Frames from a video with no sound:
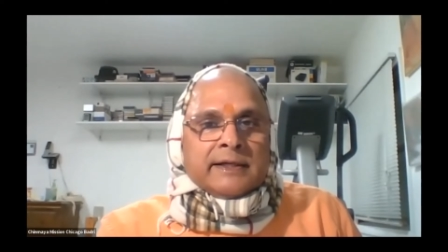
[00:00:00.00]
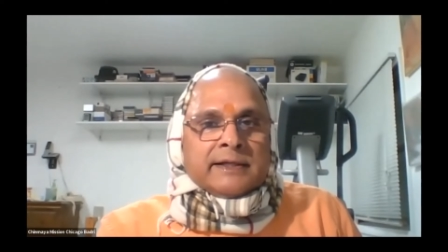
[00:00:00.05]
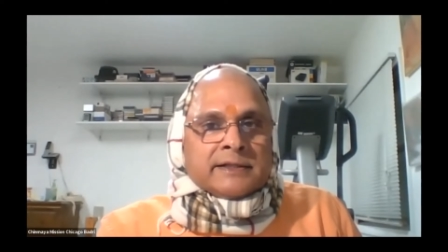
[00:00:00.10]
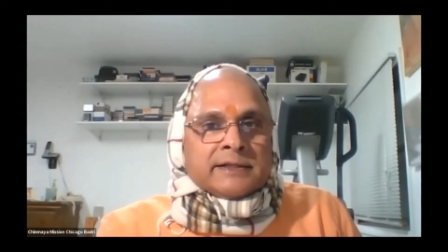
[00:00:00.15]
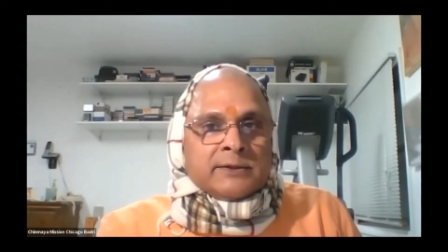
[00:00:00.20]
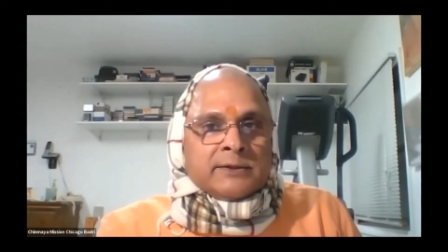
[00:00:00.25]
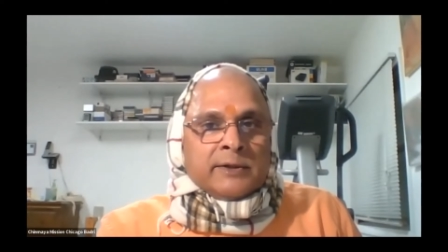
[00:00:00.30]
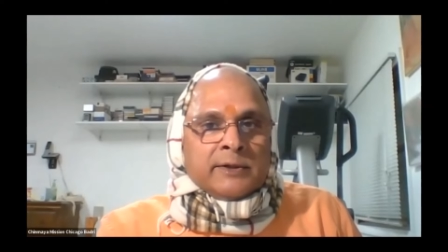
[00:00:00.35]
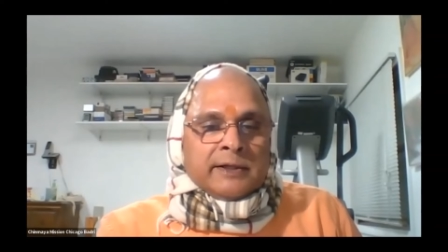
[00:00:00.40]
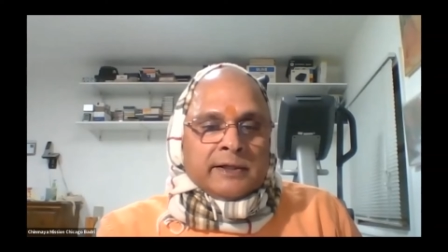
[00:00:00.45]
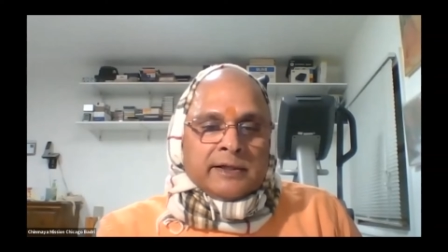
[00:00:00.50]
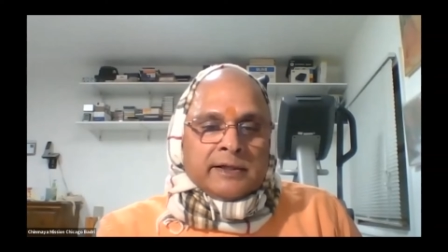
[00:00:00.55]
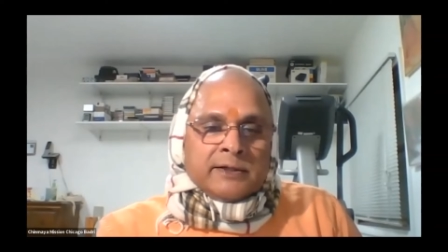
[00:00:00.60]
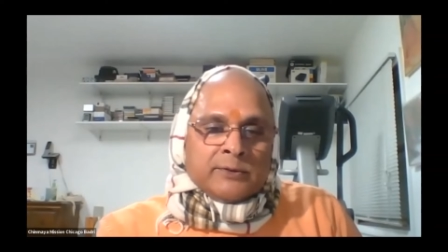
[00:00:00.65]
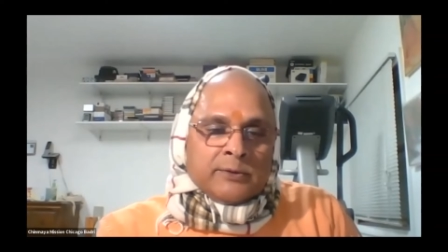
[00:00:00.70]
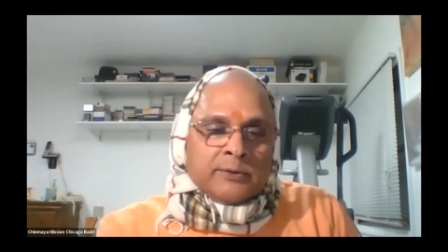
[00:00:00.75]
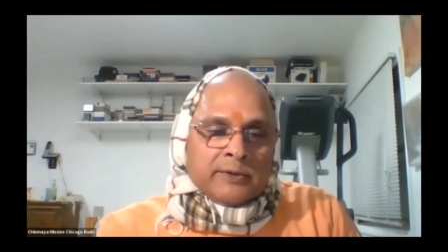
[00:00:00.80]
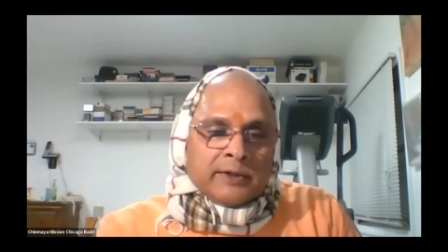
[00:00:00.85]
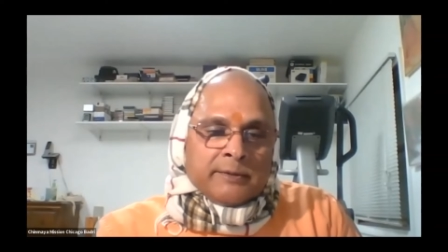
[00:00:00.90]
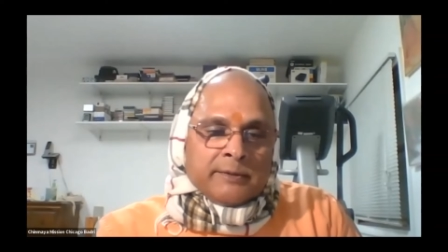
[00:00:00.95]
Slowly,
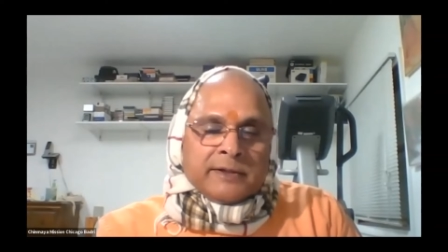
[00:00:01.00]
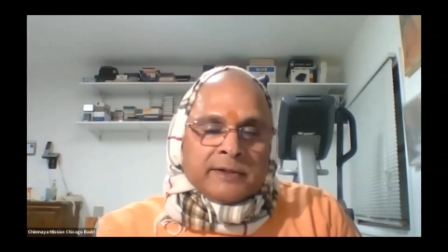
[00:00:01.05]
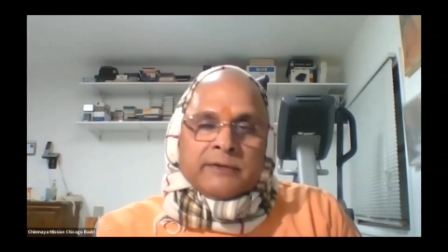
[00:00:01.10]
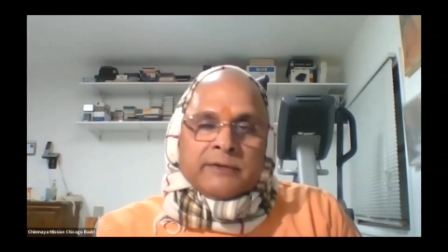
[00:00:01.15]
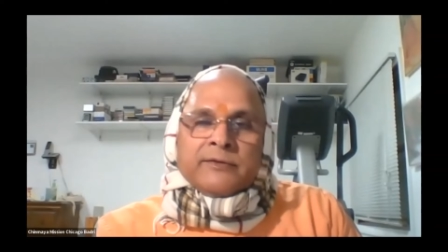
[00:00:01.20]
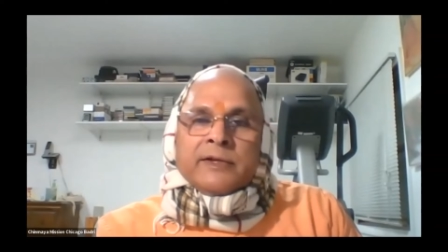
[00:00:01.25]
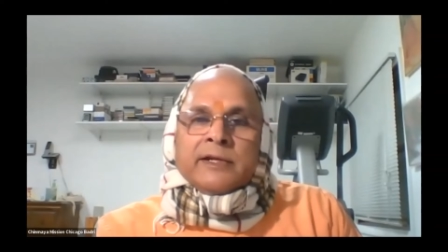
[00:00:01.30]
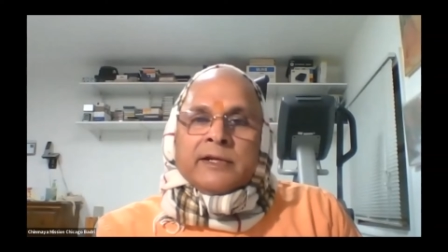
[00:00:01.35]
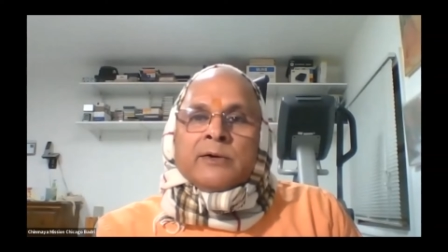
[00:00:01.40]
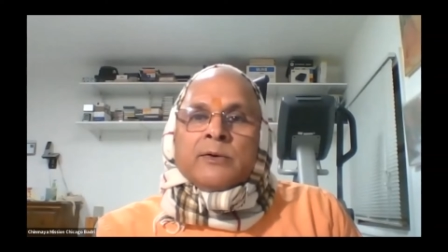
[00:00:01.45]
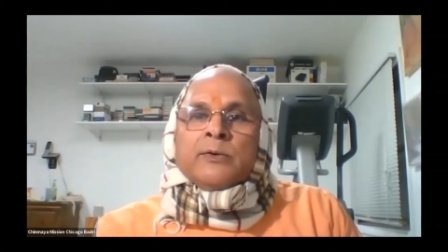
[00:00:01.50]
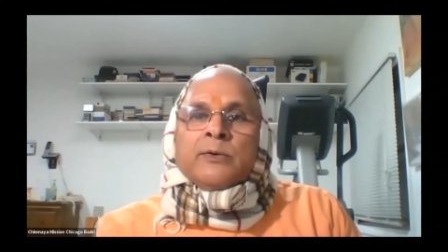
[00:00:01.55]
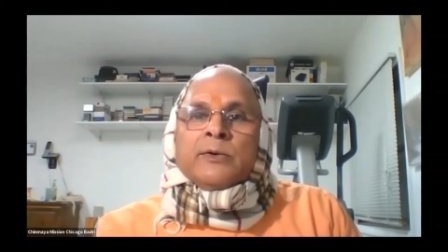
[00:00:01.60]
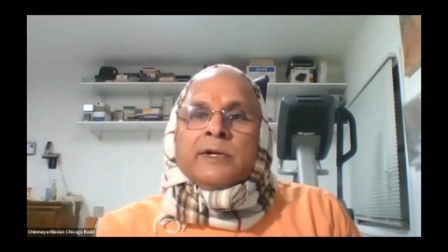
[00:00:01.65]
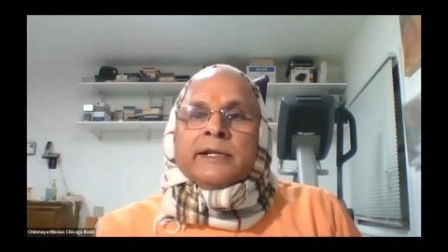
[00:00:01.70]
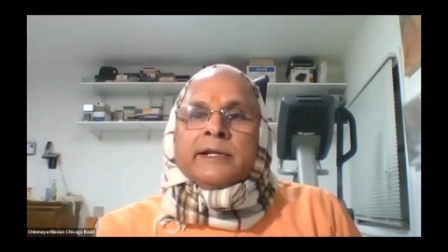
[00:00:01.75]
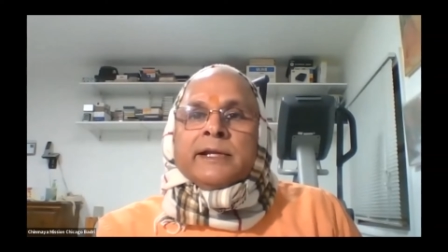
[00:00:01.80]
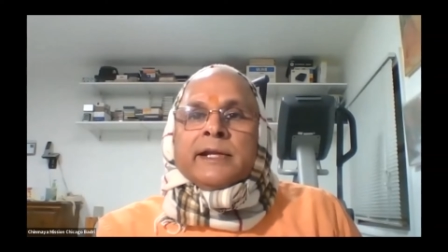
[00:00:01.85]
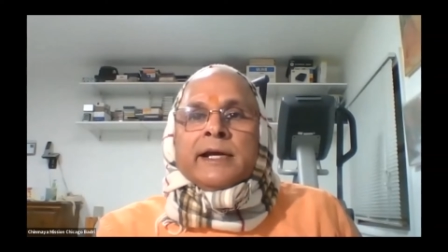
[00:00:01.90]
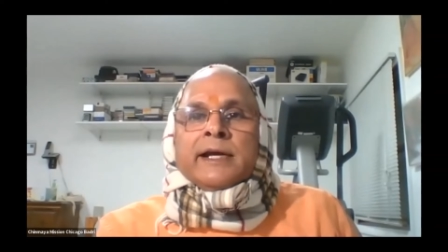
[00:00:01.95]
do everything very cool
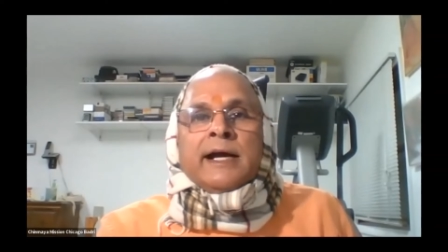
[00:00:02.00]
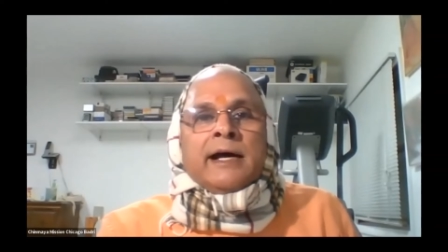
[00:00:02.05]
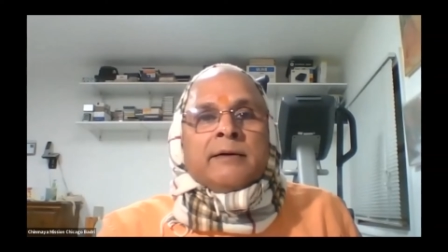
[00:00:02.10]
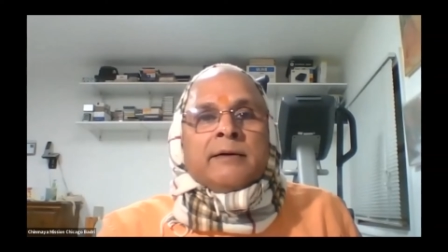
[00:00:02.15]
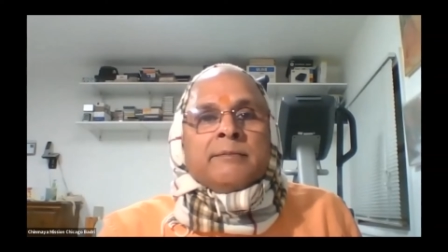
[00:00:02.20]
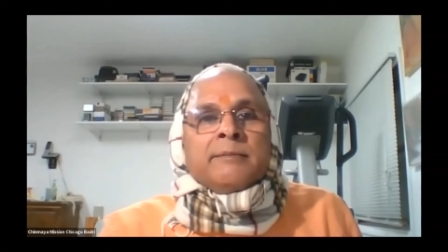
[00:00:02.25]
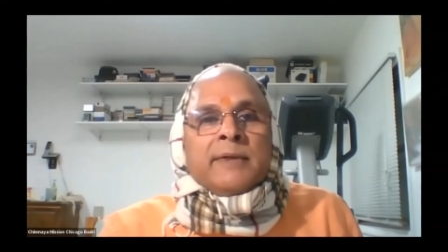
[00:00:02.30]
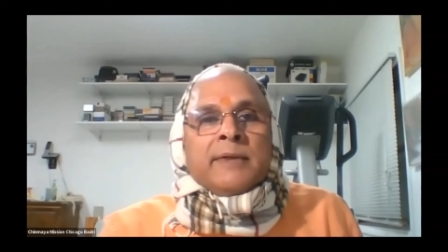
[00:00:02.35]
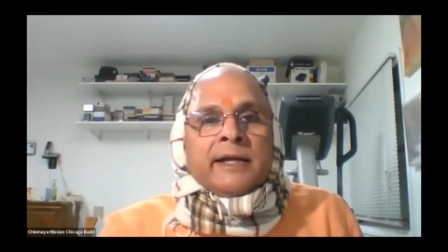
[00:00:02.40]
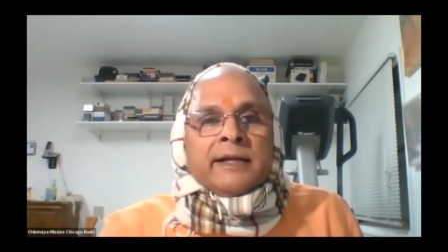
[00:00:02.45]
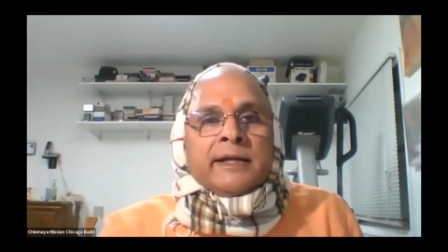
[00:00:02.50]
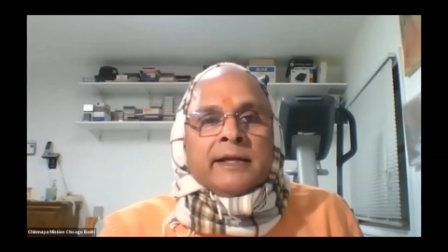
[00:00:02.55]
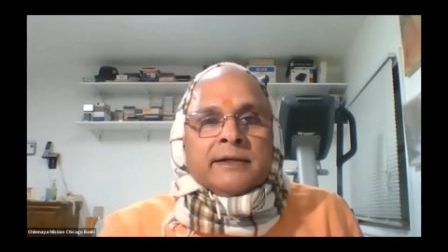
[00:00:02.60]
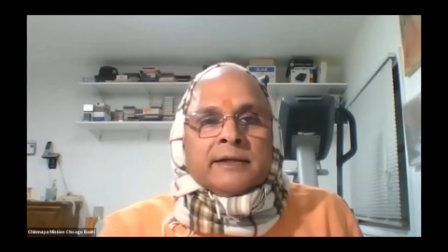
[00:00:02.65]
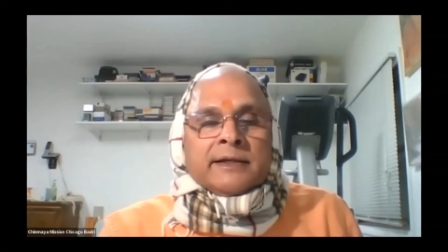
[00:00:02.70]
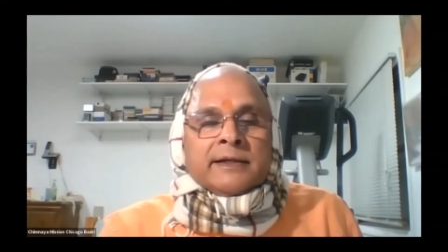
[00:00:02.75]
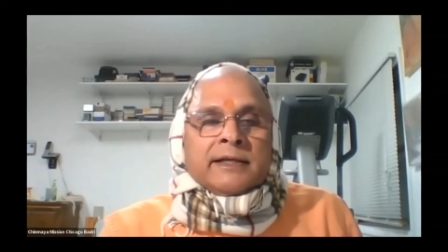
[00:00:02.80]
in a calm mind.